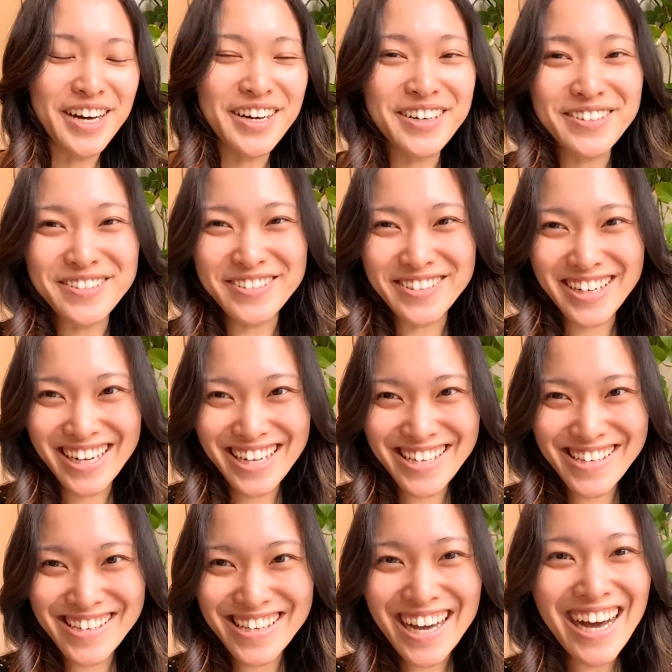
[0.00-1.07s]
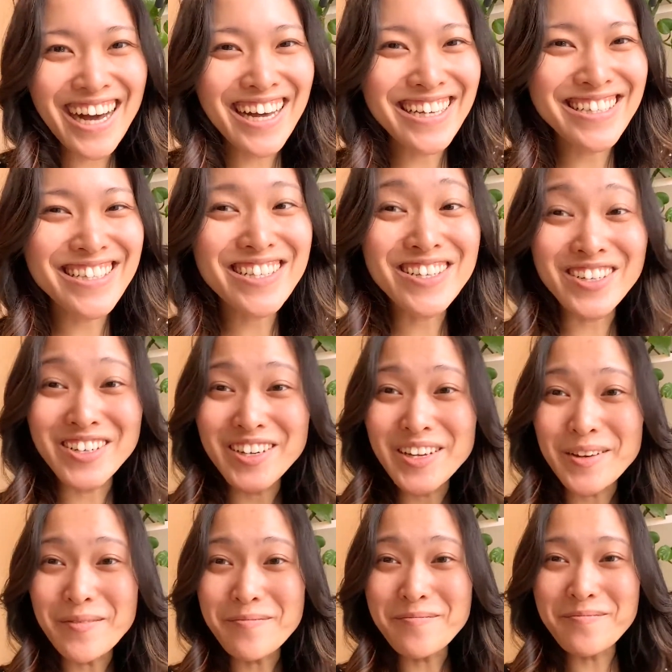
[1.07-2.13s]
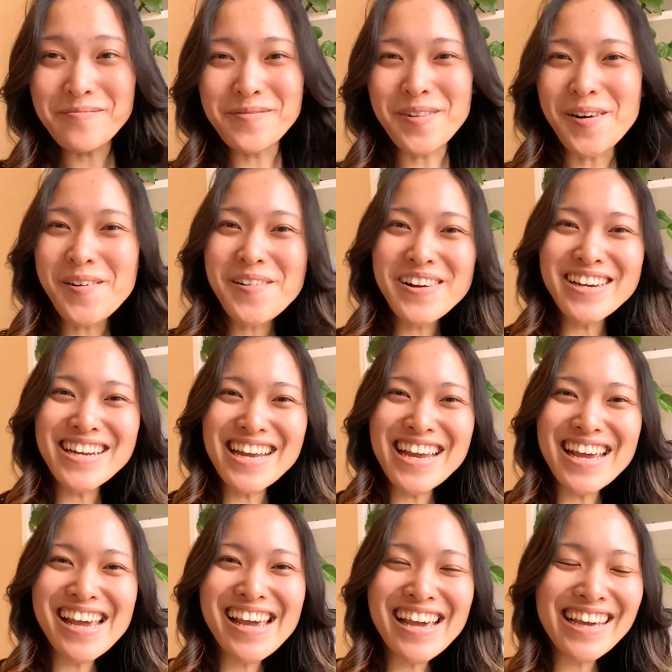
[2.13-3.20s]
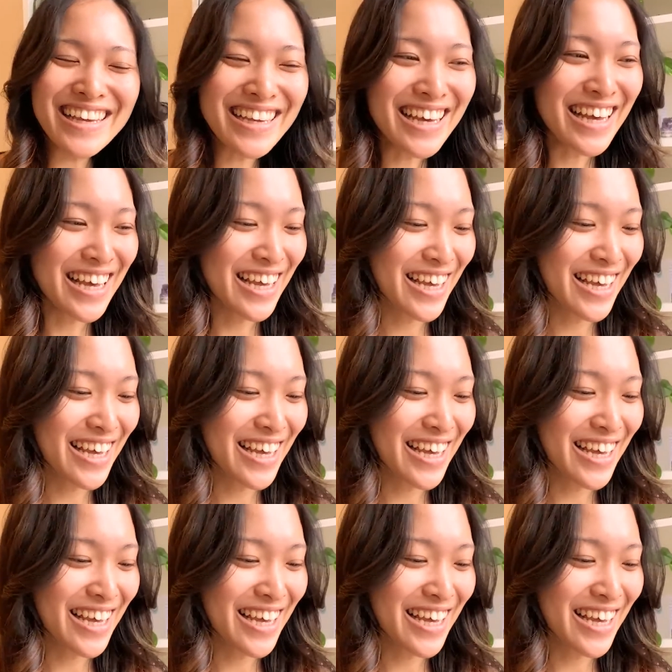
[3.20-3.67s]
All right, you guys, good morning.